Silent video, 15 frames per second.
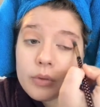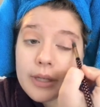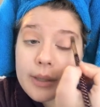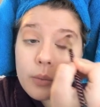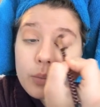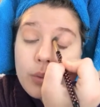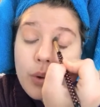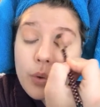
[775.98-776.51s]
like
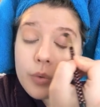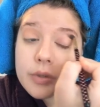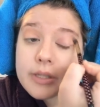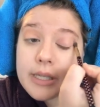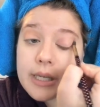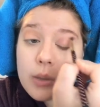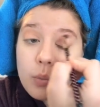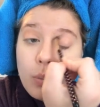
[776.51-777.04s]

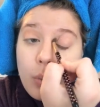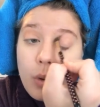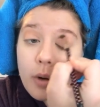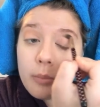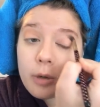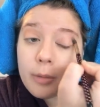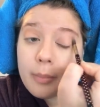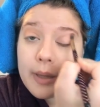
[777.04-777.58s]
rosy,
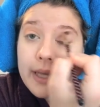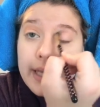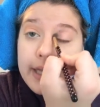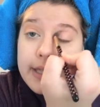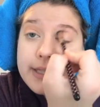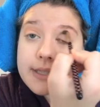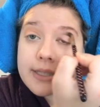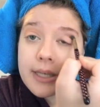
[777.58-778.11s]
warmer
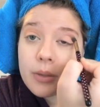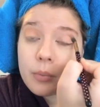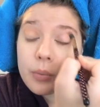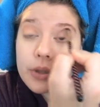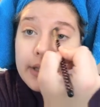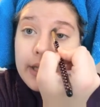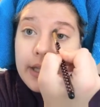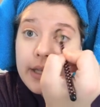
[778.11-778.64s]
pinks can
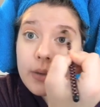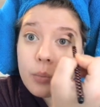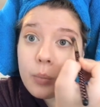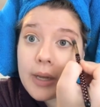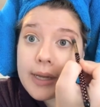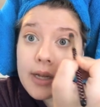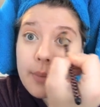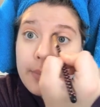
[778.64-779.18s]
really
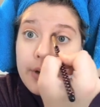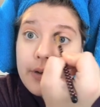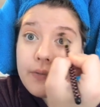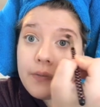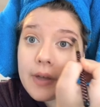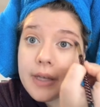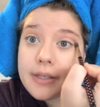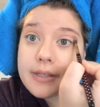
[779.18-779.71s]
wake up your
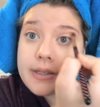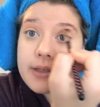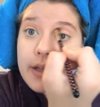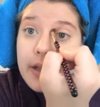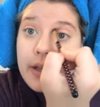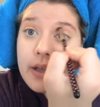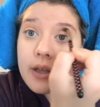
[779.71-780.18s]
face.